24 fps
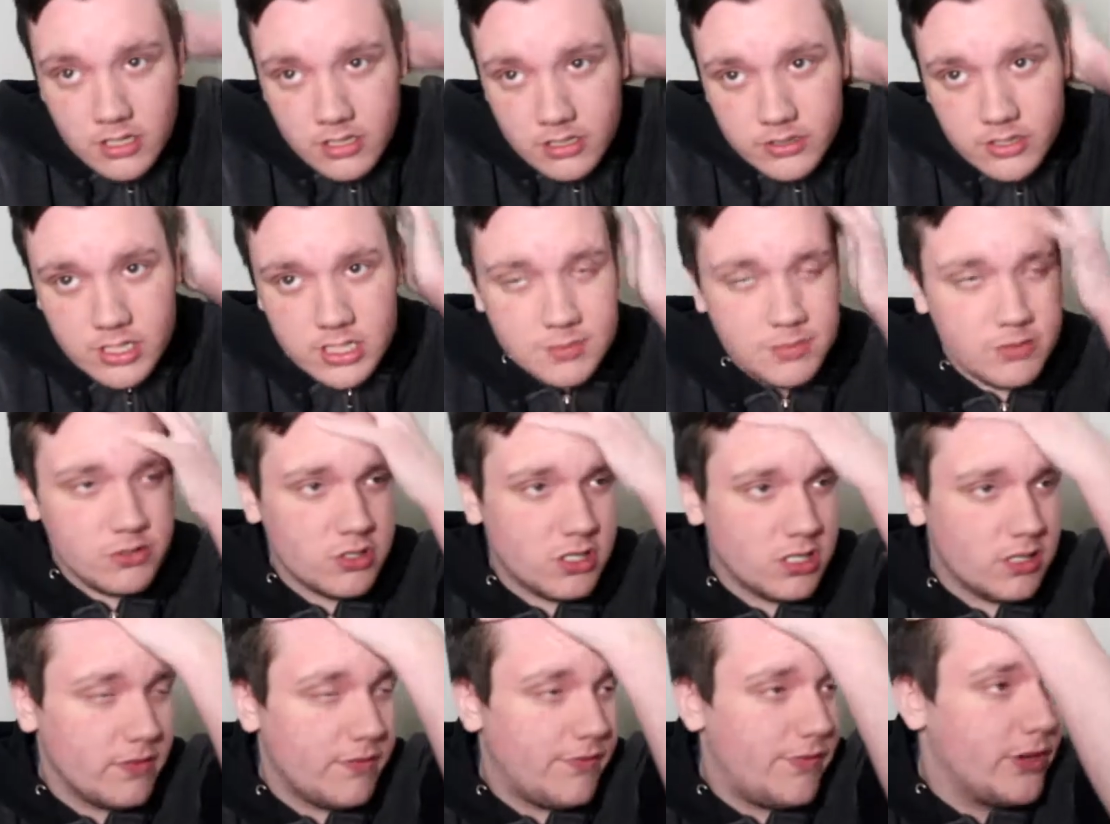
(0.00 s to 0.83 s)
just been
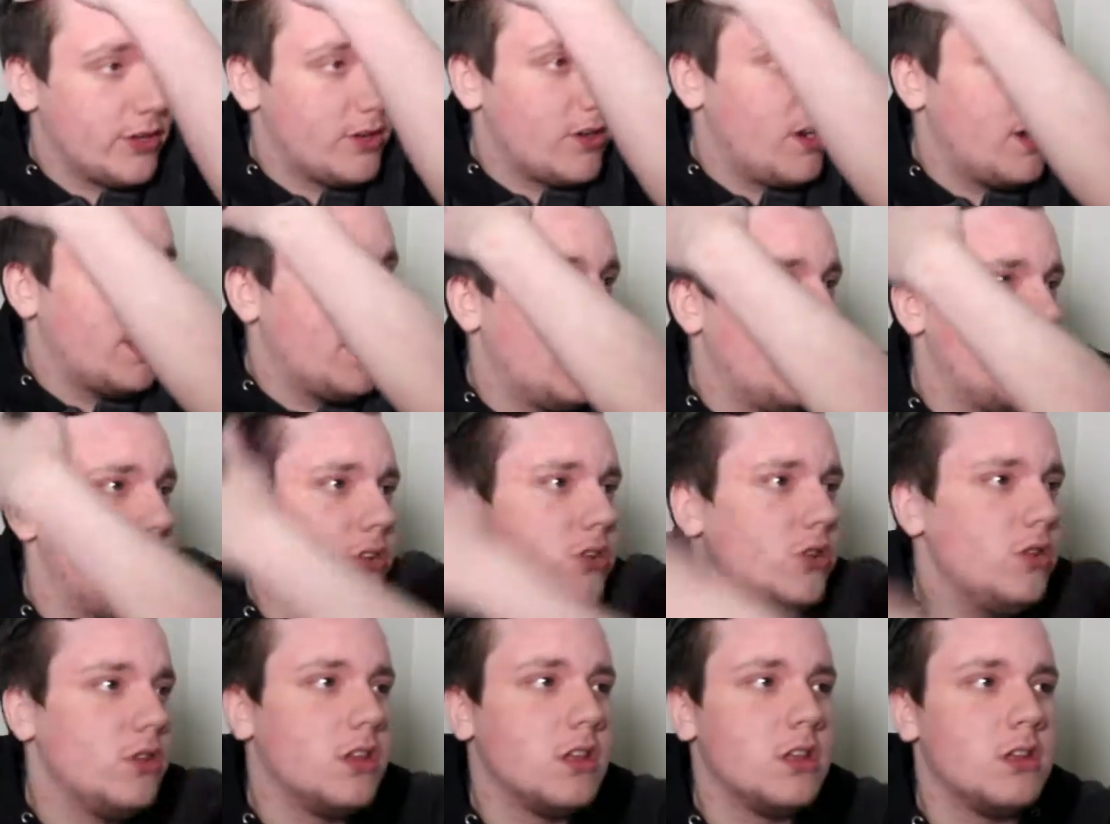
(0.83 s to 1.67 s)
trying to figure out how to
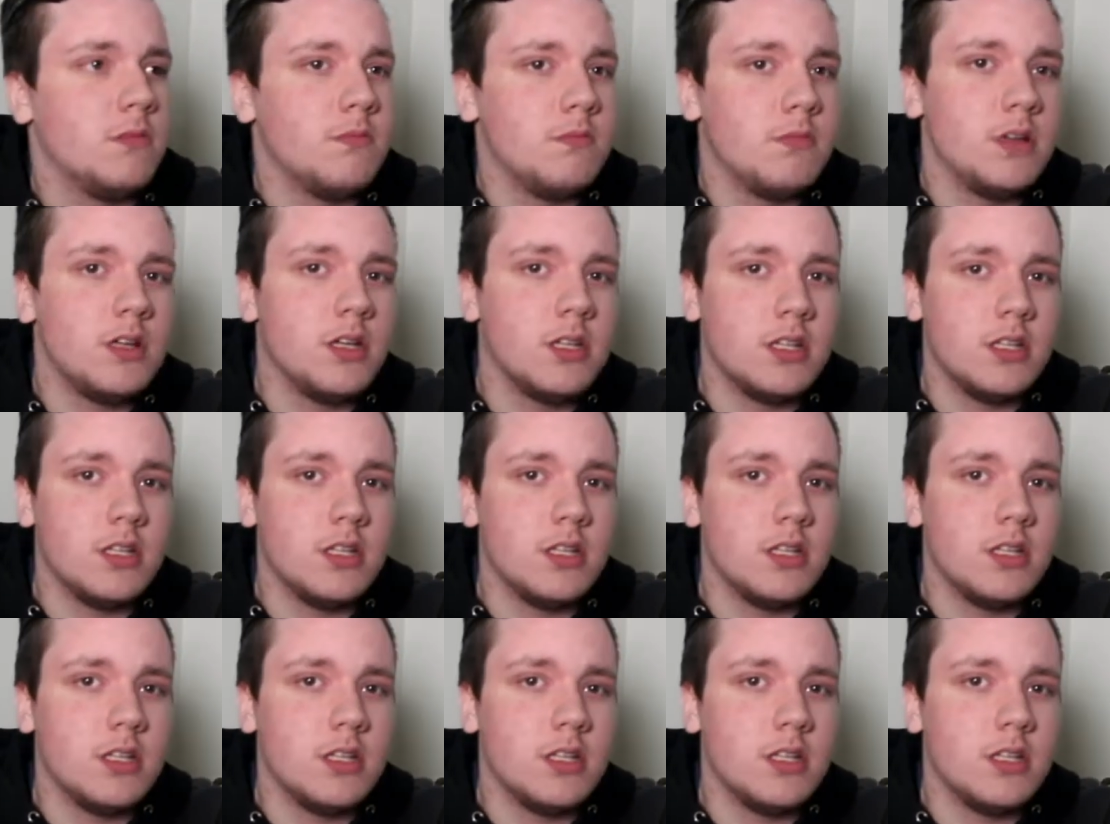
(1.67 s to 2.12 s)
do them